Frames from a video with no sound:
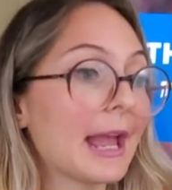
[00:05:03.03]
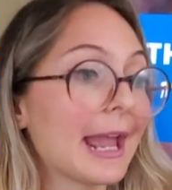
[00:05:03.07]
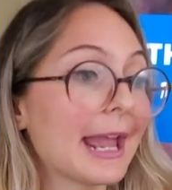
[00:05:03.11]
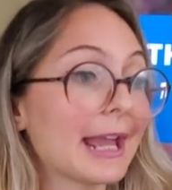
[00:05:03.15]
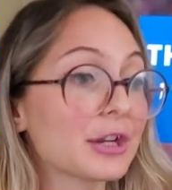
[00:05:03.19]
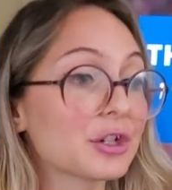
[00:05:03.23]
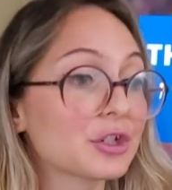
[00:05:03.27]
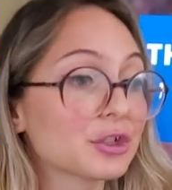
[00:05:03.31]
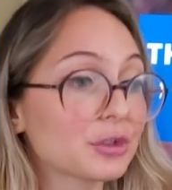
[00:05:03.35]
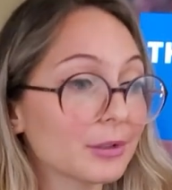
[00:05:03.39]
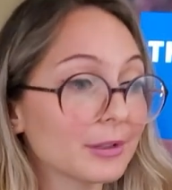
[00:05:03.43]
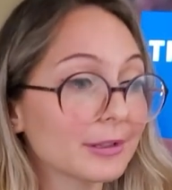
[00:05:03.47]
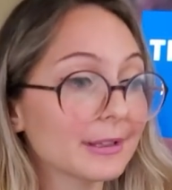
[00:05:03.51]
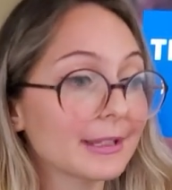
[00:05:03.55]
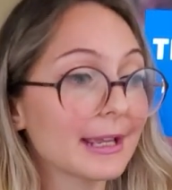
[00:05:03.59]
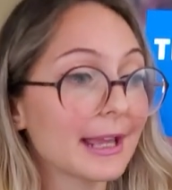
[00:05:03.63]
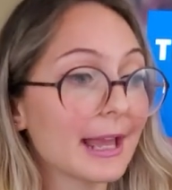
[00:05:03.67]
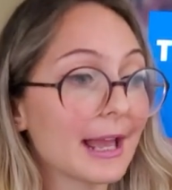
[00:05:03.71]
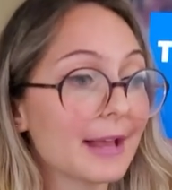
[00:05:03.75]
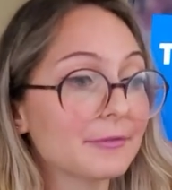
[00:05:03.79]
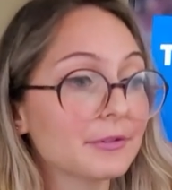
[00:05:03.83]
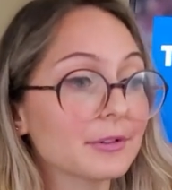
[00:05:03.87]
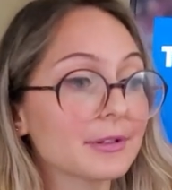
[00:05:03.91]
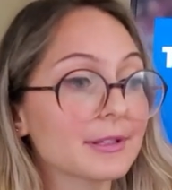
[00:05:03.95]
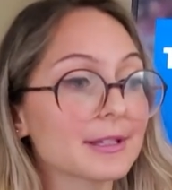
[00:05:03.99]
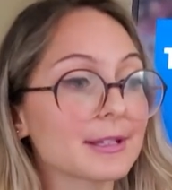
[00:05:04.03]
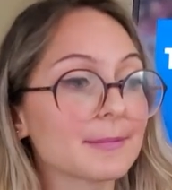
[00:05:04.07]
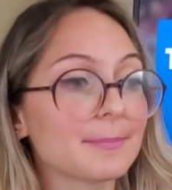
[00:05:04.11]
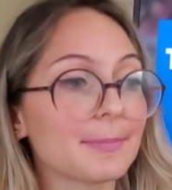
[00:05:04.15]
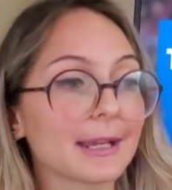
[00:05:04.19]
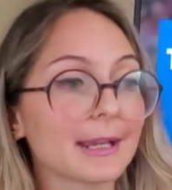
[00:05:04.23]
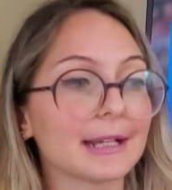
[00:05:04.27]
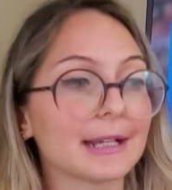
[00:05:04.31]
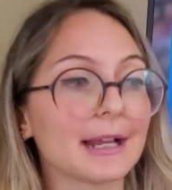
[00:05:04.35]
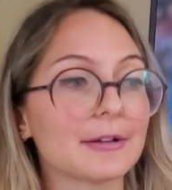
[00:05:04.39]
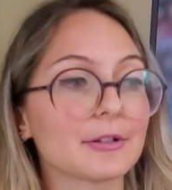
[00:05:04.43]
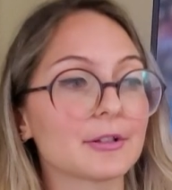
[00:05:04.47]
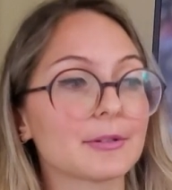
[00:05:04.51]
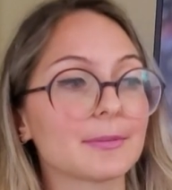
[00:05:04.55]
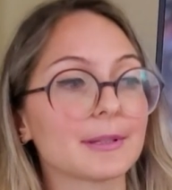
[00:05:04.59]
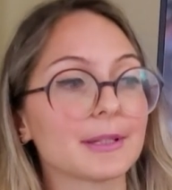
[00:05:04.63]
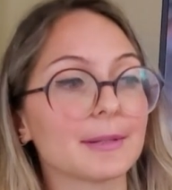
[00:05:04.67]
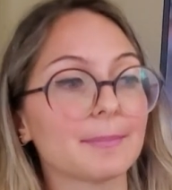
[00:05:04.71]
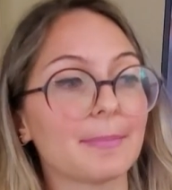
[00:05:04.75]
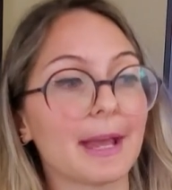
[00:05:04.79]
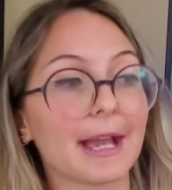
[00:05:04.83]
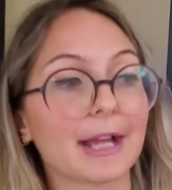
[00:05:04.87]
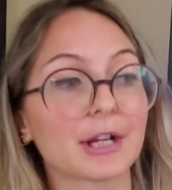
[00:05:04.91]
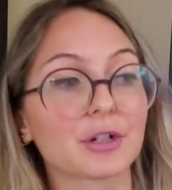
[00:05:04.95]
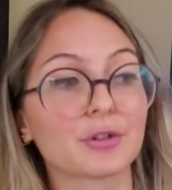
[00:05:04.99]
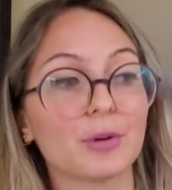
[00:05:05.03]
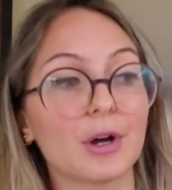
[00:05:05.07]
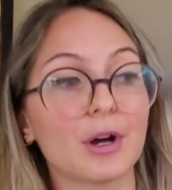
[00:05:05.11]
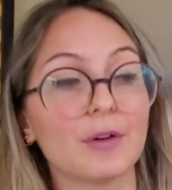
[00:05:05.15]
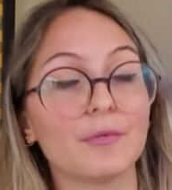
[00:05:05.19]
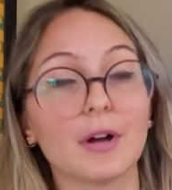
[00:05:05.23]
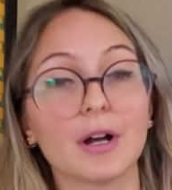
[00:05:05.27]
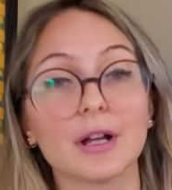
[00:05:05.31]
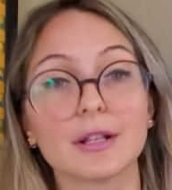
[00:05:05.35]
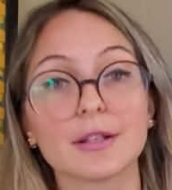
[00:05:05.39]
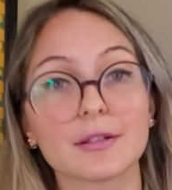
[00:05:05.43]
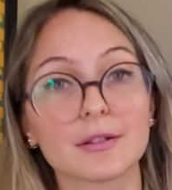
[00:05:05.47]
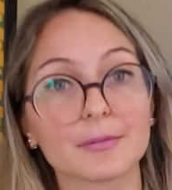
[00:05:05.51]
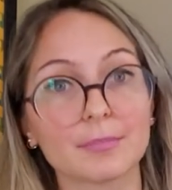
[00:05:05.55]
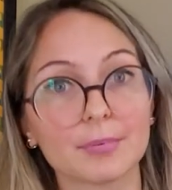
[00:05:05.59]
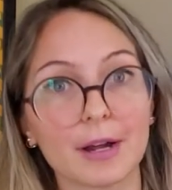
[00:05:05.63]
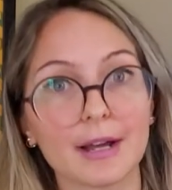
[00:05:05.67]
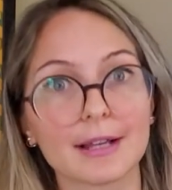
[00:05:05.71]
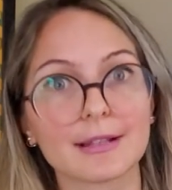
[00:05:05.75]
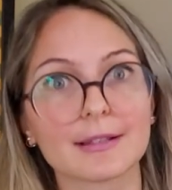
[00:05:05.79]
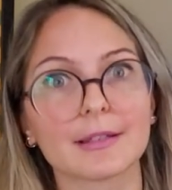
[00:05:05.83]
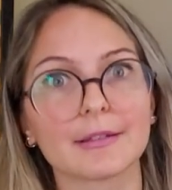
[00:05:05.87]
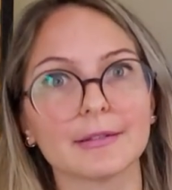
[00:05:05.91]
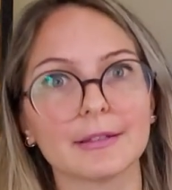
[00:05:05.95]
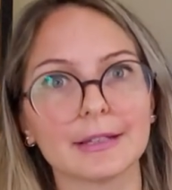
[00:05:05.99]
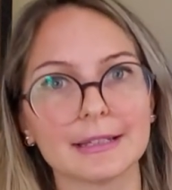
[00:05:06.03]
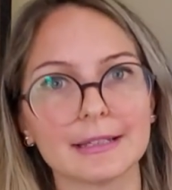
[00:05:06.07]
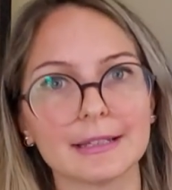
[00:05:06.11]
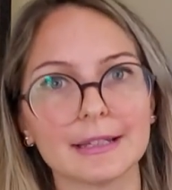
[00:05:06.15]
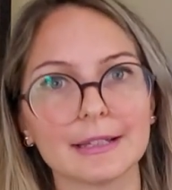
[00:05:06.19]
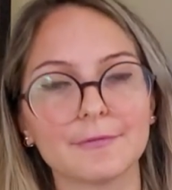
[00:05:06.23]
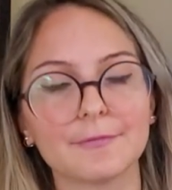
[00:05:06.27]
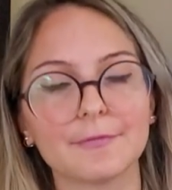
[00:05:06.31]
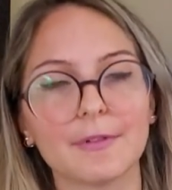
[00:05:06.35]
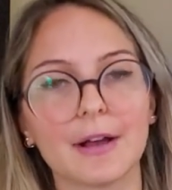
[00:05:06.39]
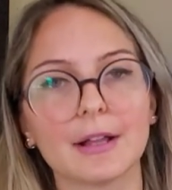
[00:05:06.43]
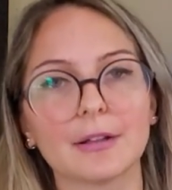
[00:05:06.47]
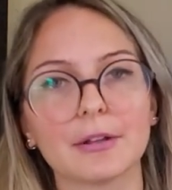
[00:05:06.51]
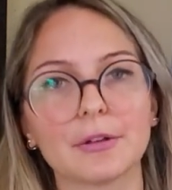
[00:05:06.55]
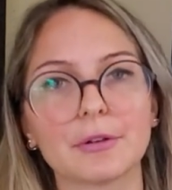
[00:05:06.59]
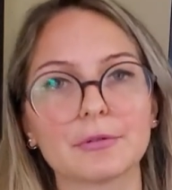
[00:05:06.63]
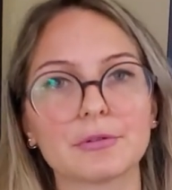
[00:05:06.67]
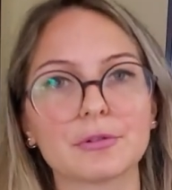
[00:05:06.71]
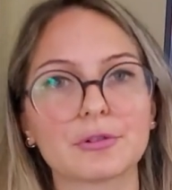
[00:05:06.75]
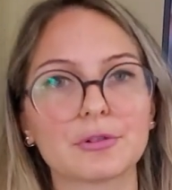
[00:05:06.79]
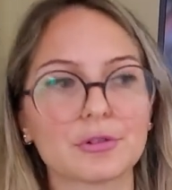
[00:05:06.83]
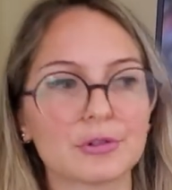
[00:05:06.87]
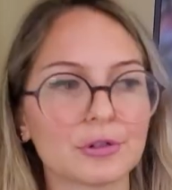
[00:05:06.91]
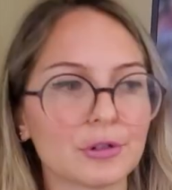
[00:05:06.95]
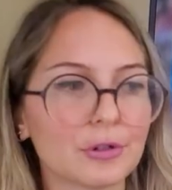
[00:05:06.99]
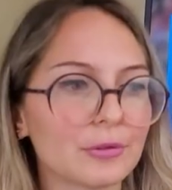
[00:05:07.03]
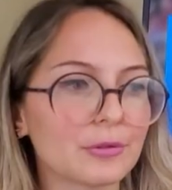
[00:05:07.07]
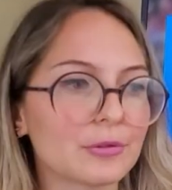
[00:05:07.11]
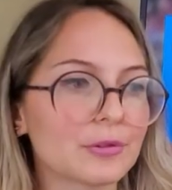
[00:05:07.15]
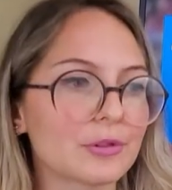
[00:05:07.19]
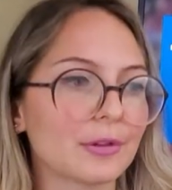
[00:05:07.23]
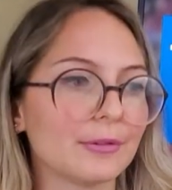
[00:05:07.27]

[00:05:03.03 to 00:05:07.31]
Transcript: And shortly after this announcement, the Pac twelve unsurprisingly did follow suit,